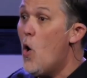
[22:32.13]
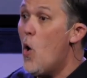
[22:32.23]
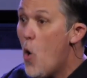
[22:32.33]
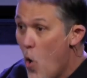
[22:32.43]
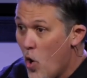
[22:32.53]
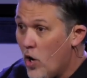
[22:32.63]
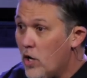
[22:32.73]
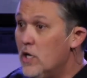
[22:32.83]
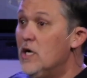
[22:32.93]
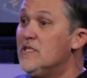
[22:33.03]

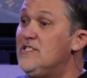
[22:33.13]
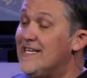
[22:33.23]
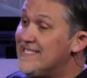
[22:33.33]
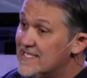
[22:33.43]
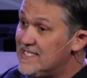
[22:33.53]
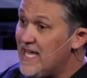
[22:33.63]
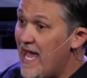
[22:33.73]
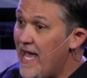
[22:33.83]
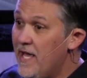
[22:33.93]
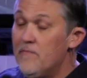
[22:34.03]
Or does it
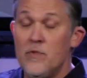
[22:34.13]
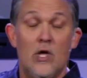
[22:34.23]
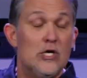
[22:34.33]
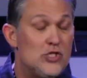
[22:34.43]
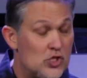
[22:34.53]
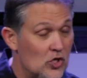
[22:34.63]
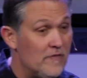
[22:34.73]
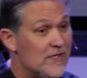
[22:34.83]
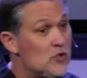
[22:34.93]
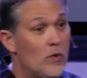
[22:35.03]
say,
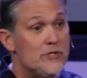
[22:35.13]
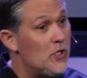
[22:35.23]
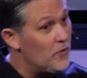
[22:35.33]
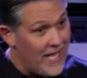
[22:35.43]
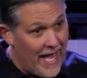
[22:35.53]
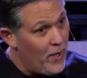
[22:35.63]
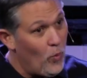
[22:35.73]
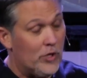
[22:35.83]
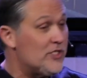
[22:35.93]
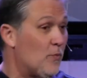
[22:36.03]
service was okay,
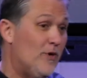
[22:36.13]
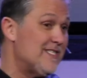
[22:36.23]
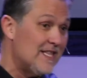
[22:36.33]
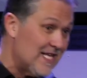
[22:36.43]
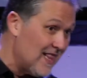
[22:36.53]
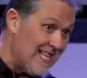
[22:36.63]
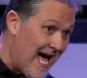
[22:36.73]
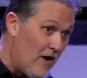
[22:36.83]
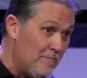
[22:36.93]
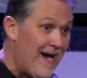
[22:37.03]
worship was a little
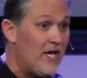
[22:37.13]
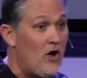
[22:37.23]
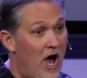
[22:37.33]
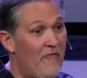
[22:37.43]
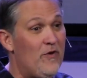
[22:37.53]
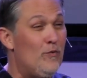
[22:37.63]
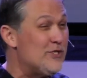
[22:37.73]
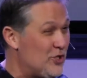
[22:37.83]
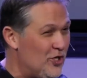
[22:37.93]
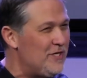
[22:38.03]
loud, my coffee was
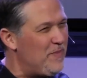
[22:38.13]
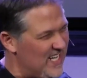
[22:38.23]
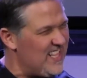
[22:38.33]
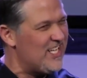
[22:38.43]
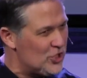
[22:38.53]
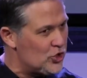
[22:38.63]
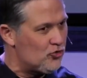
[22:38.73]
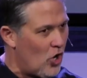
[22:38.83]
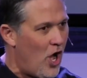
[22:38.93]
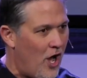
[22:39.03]
good, but a little
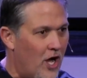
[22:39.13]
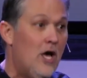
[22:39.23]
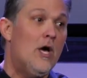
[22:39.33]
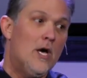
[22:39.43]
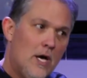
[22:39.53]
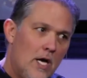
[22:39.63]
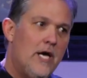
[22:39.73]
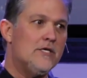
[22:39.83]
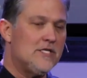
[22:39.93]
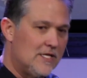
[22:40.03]
strong,
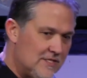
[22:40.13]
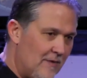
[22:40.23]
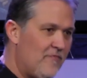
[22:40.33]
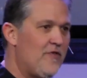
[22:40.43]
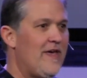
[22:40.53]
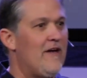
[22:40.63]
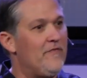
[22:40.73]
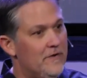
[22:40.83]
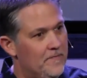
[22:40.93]
here's a little something for the effort?